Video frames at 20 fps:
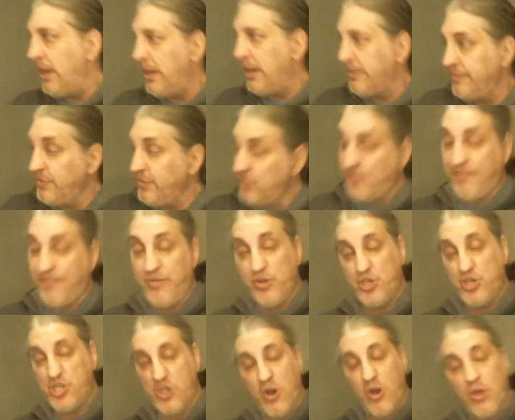you could
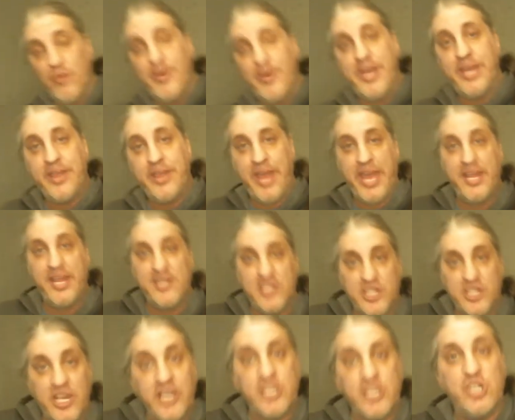push it all the way to the 8th
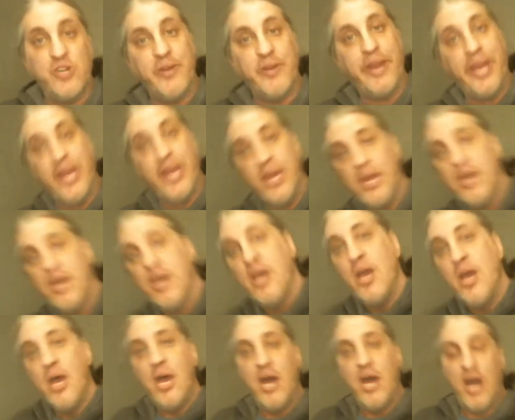century,
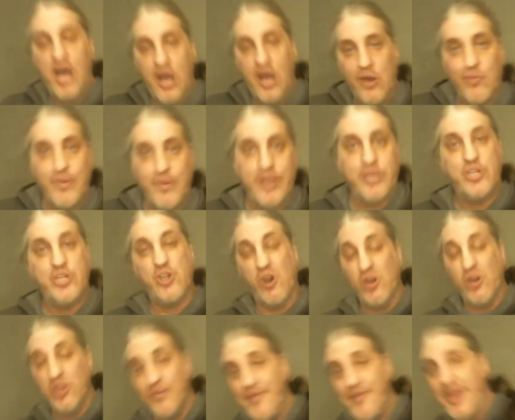where
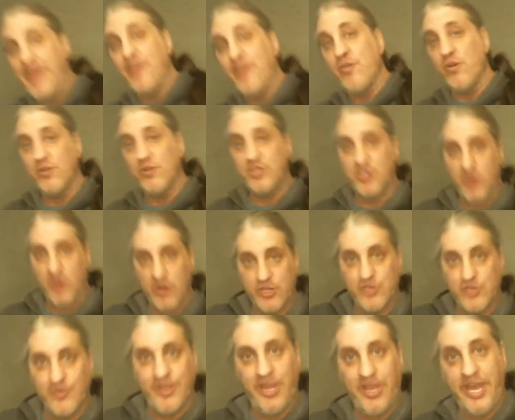Charlemagne first starts
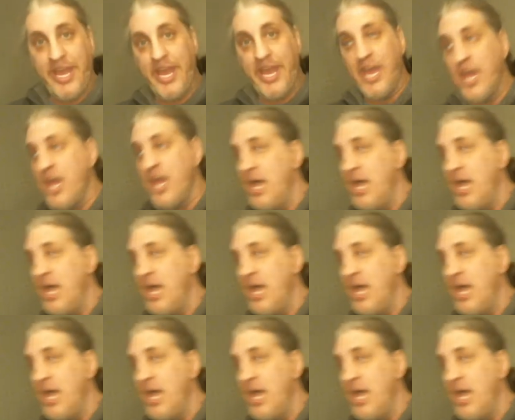really